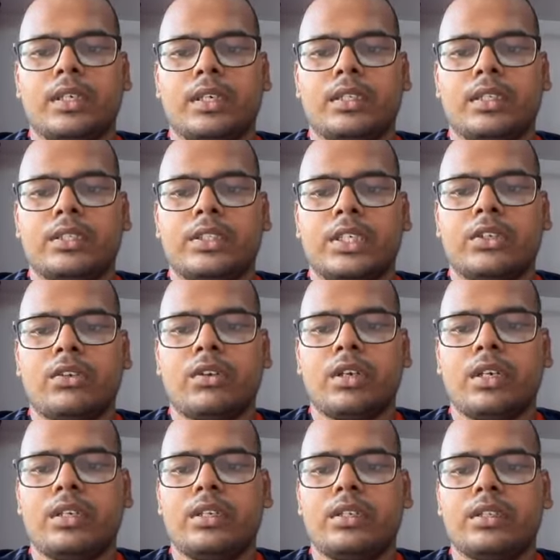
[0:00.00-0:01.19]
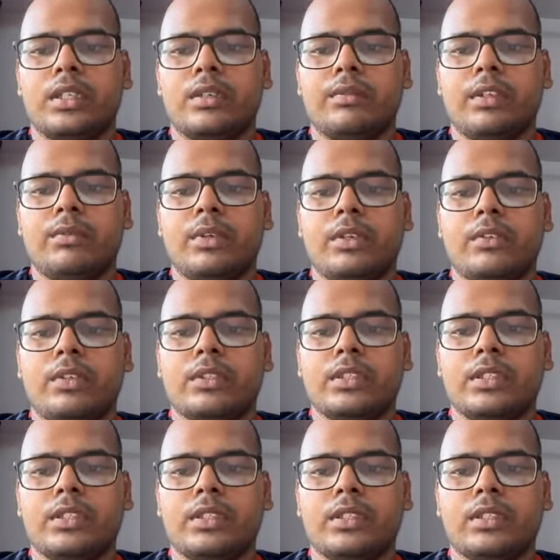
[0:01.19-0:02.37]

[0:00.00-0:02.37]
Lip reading: then centroid, then mean frequency.